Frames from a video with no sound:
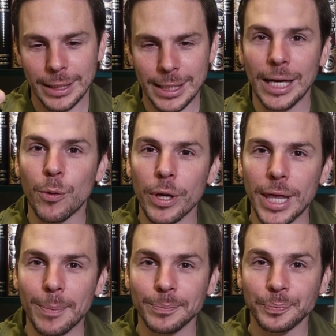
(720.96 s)
take with
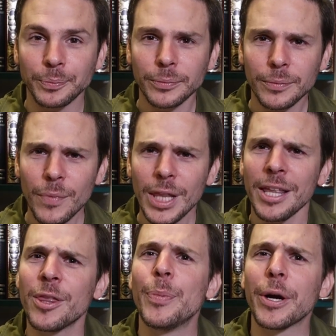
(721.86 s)
them
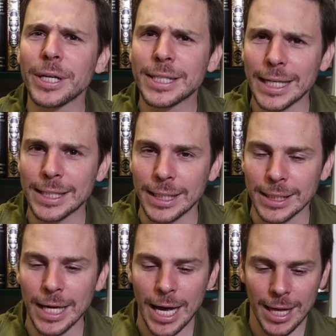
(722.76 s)
the bare
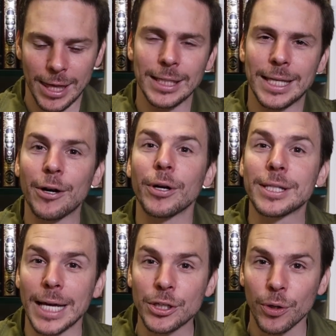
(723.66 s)
necessities, things that are
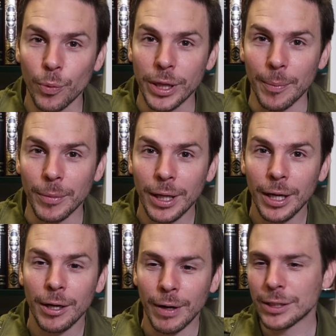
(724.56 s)
essential with them,
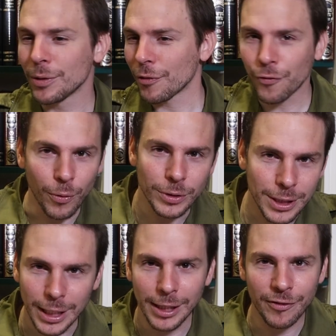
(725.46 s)
right? So their phones
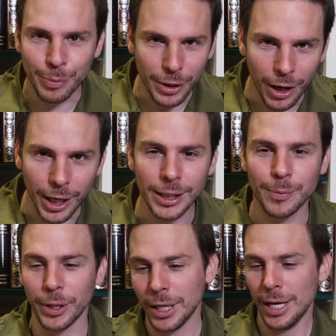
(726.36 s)
they leave behind,
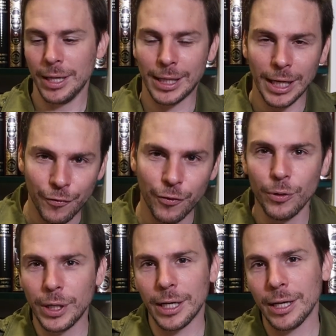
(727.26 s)
but they take
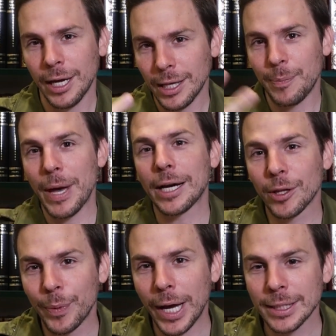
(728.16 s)
food and they pack
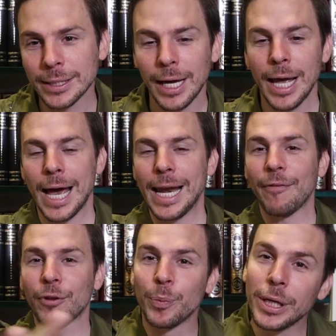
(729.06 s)
their bags. And
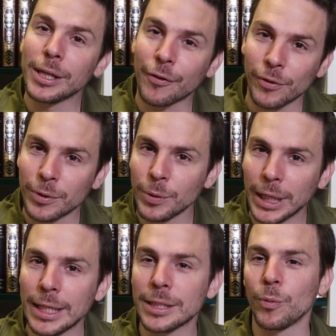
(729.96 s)
after being there for 2
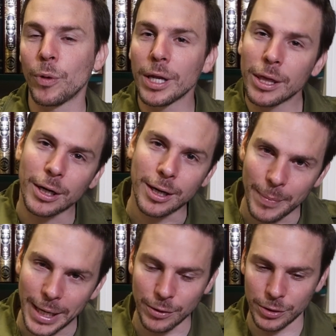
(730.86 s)
days, one of their
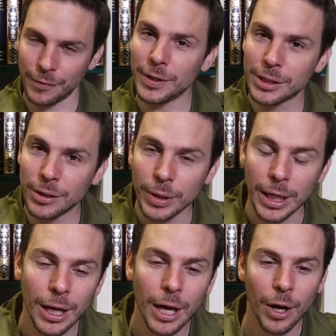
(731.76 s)
commanders of this
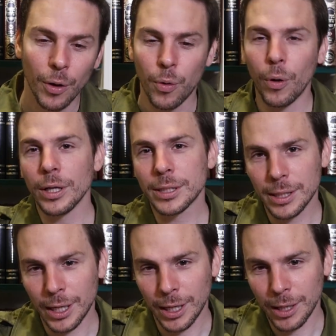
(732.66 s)
unit calls
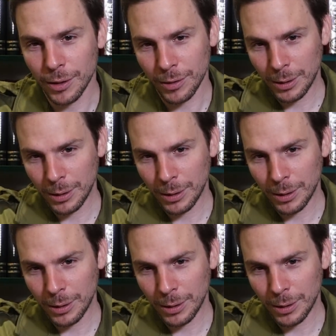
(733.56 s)
the